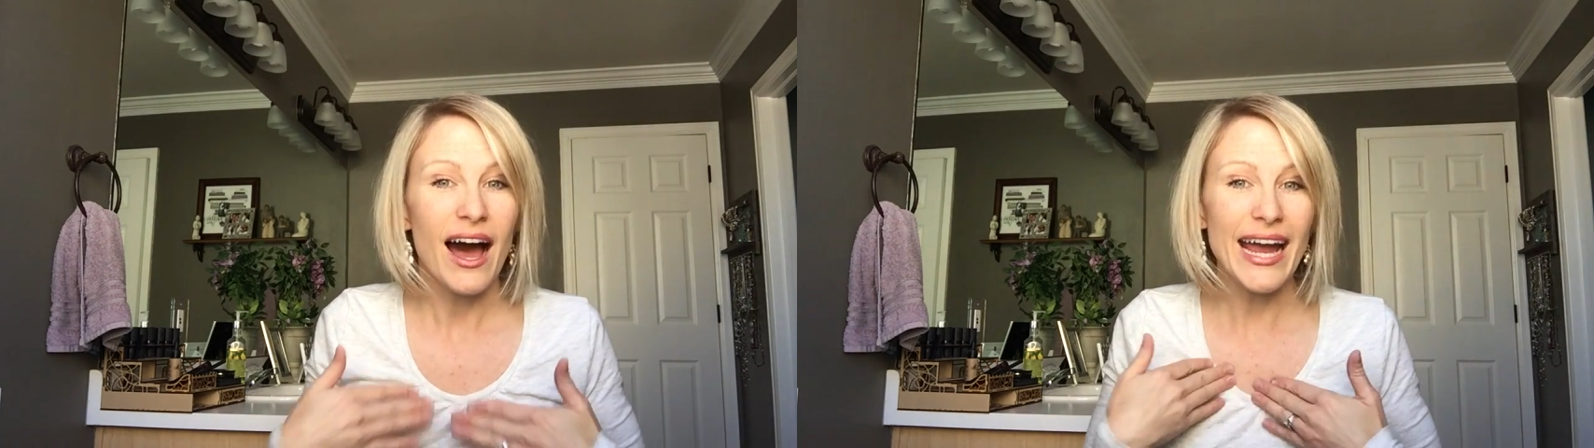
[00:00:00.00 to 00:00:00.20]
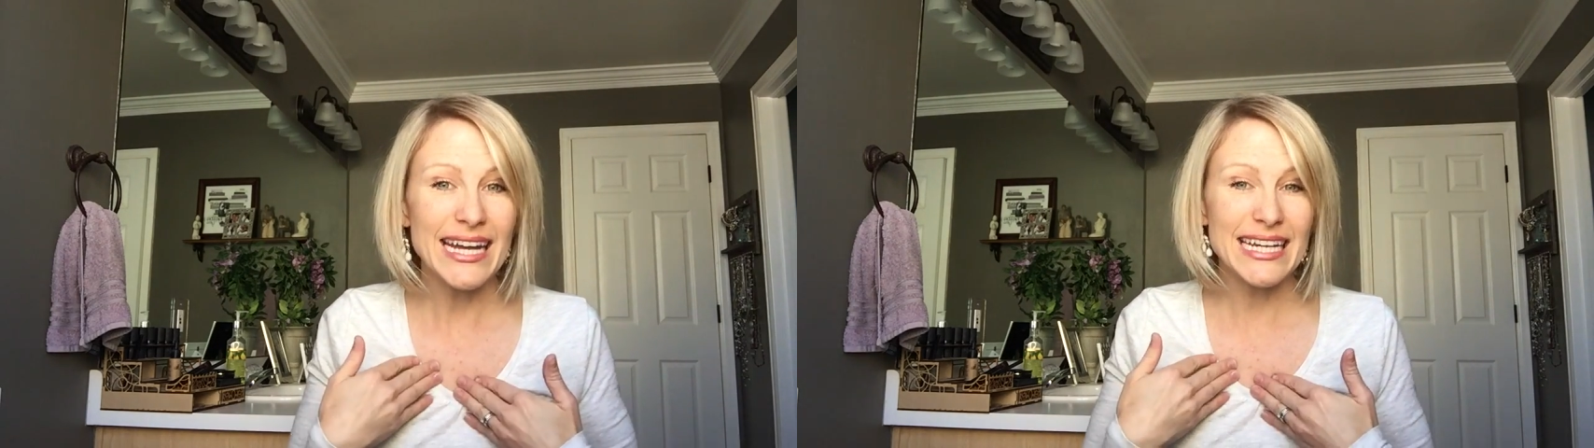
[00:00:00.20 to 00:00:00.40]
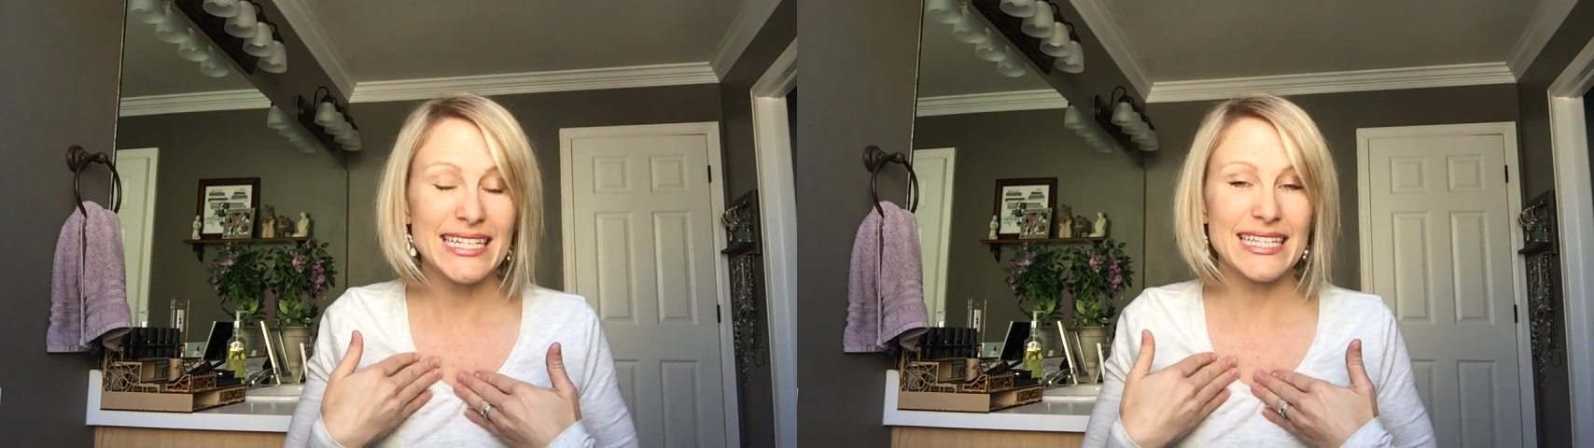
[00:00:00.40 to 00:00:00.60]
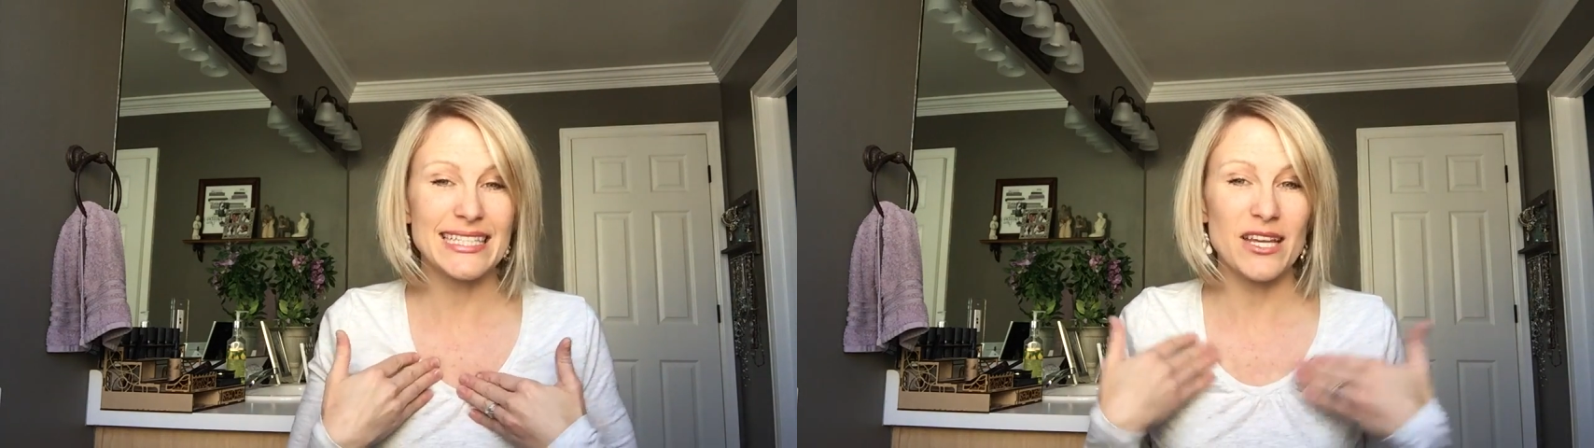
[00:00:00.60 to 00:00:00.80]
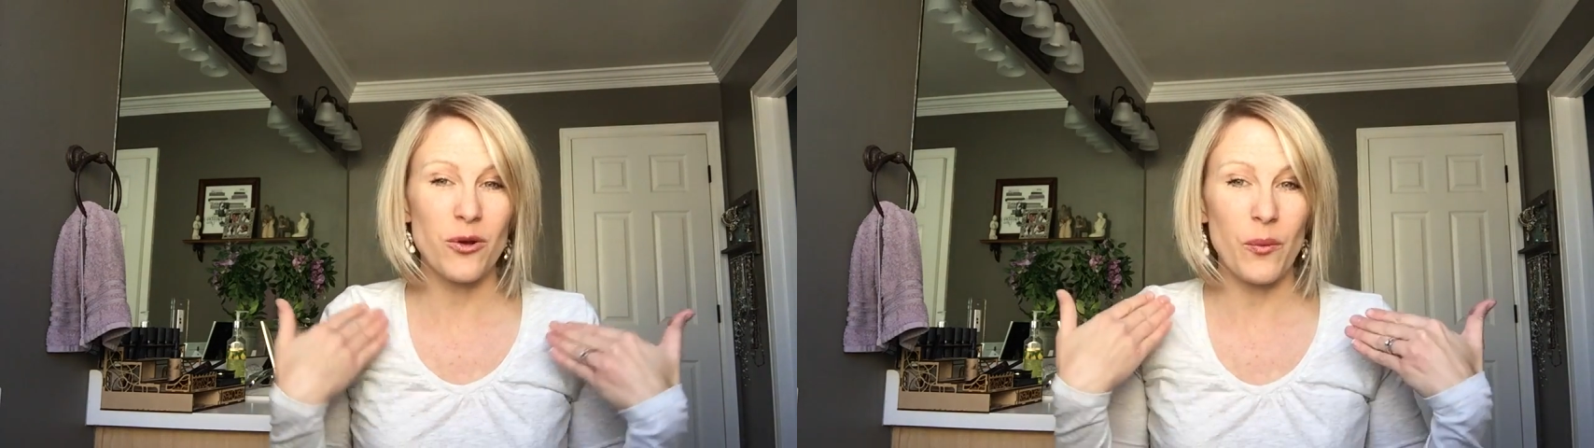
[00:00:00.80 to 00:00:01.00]
I need to
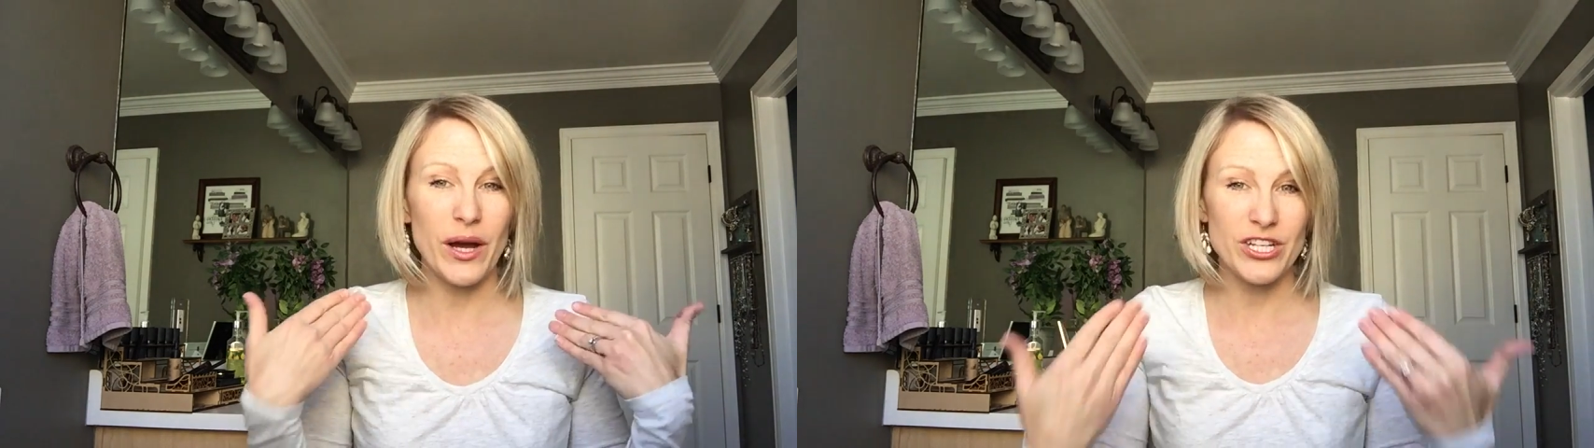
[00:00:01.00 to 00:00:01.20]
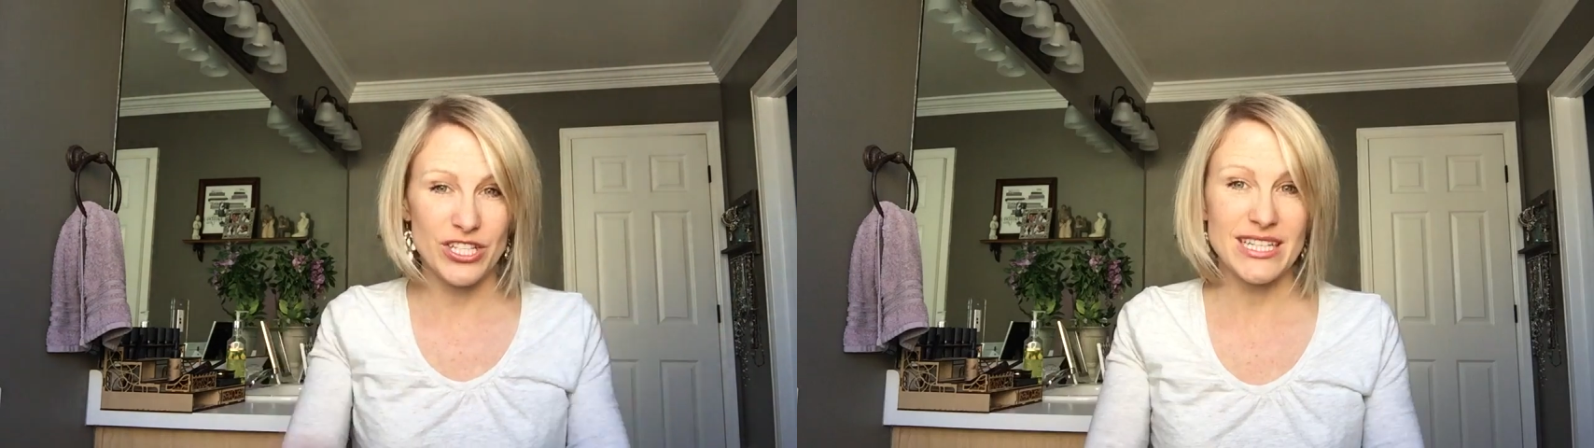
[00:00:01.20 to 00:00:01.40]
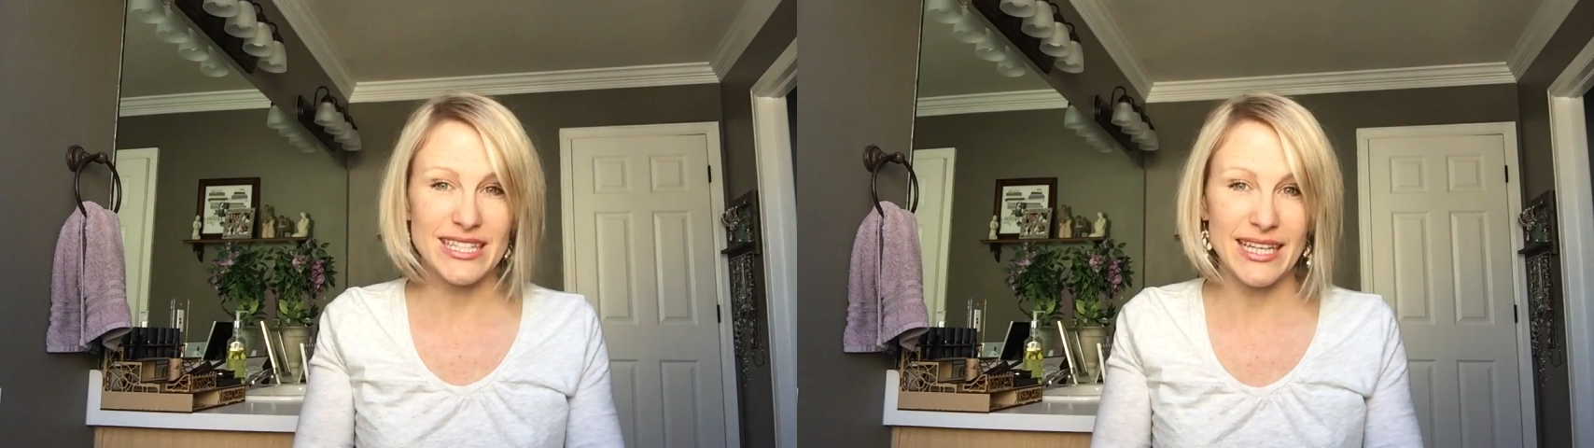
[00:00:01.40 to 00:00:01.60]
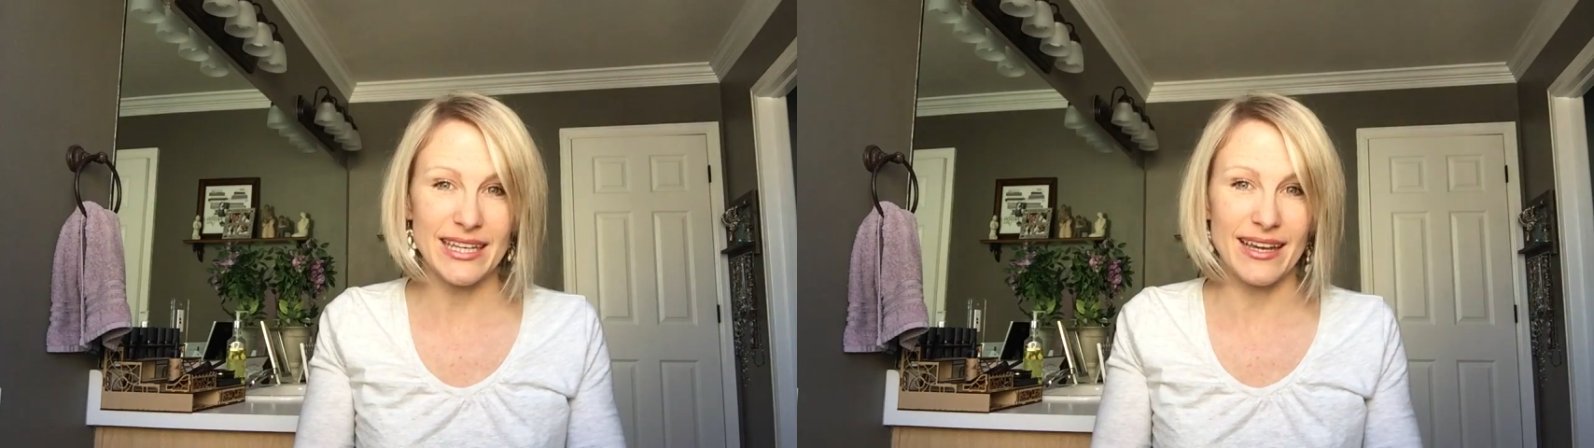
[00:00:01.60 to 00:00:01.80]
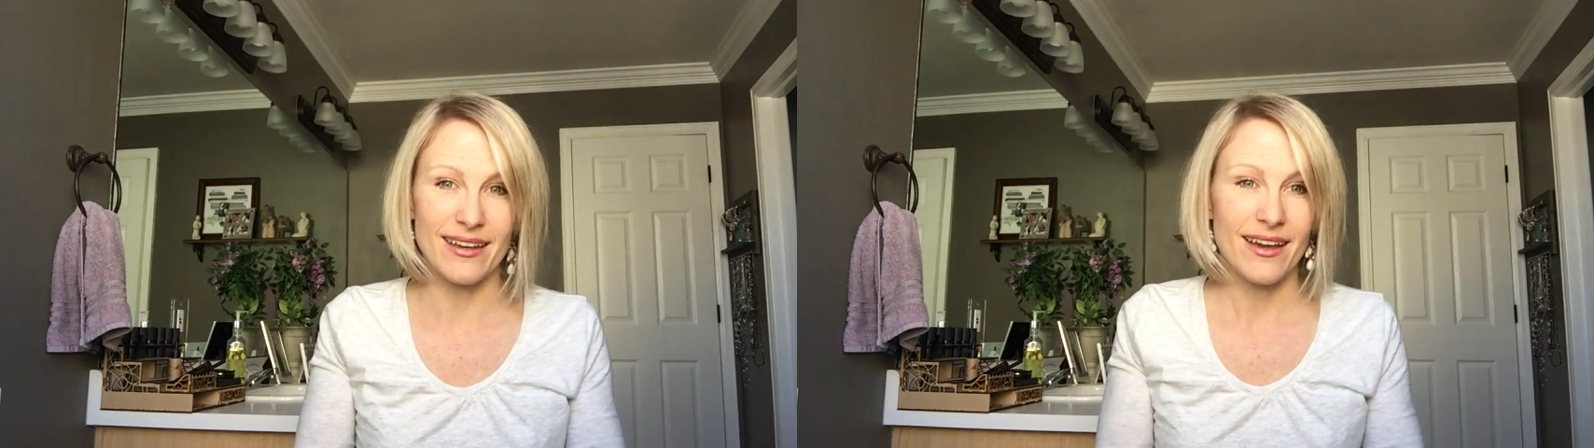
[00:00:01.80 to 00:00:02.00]
see what she's
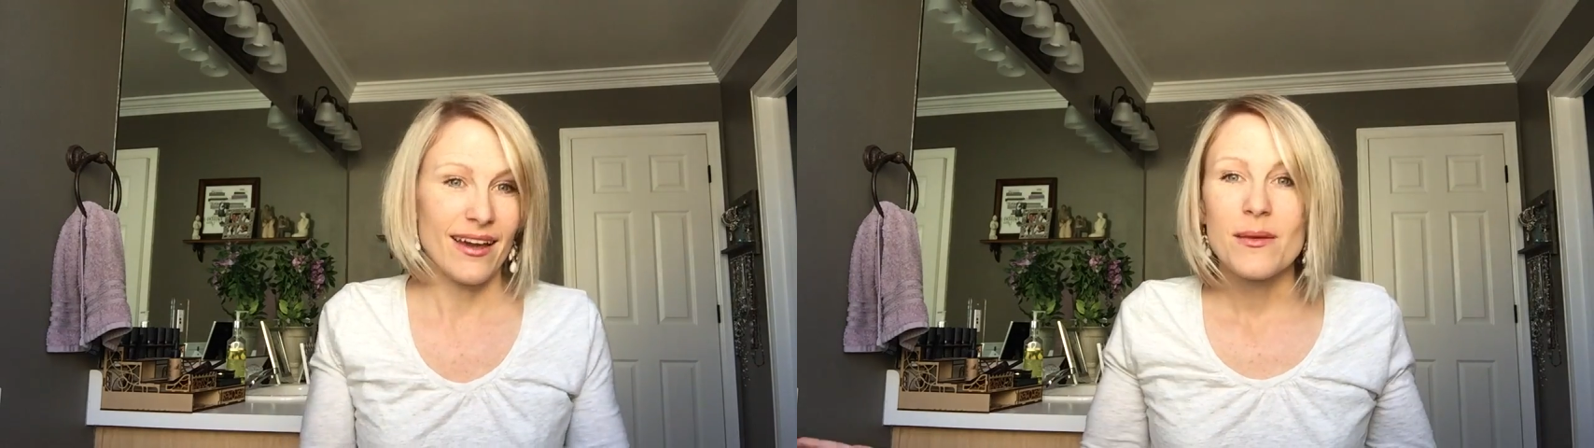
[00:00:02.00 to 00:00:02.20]
thinking.